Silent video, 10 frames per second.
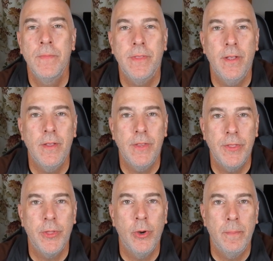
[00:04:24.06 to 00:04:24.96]
the
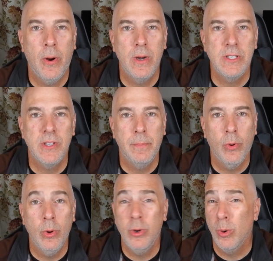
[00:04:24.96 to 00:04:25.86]
third-party
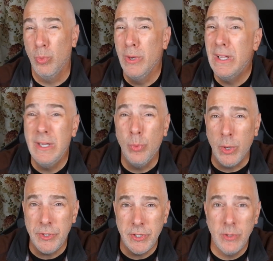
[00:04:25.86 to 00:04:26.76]
support or really
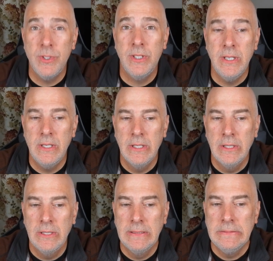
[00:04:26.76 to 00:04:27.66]
reduced it,
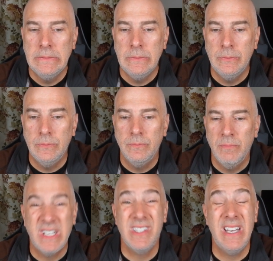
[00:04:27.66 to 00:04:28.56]

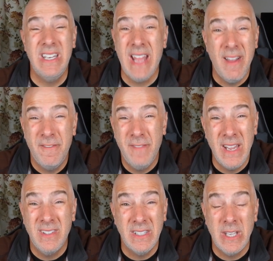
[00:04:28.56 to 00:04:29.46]
because I didn't have
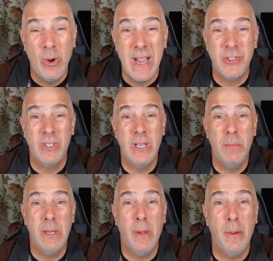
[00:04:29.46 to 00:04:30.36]
faith that they were actually going
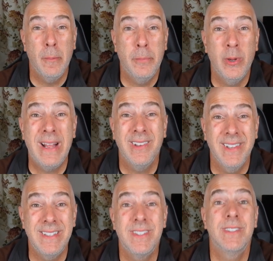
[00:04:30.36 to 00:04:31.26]
to be able to put out
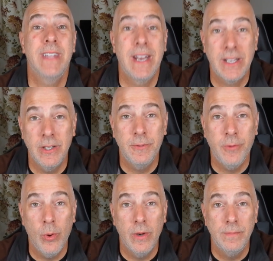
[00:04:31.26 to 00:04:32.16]
lenses that I could
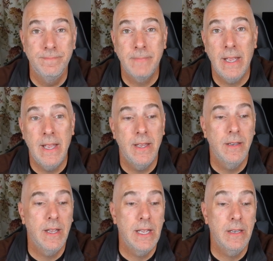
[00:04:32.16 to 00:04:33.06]
afford
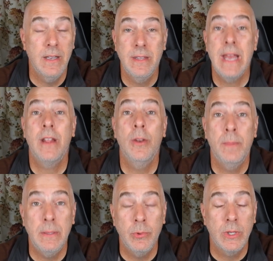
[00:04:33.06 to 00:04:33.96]
and that other
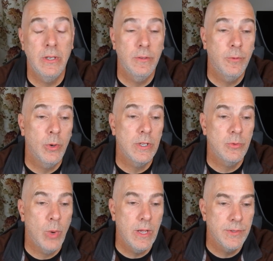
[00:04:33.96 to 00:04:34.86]
people can afford
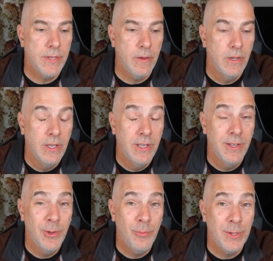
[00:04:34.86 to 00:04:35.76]
as well. So,
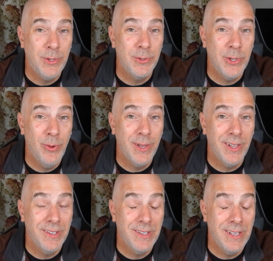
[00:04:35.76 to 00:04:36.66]
but they're doing
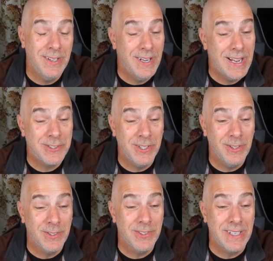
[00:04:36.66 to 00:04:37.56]
it. It actually
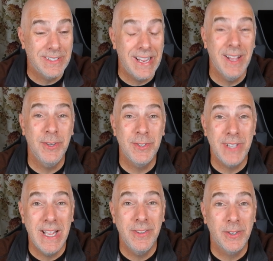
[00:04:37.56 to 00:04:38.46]
looks like they
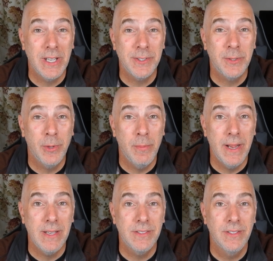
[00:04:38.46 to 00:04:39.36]
understand their customer
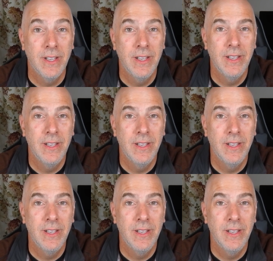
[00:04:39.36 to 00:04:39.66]
base.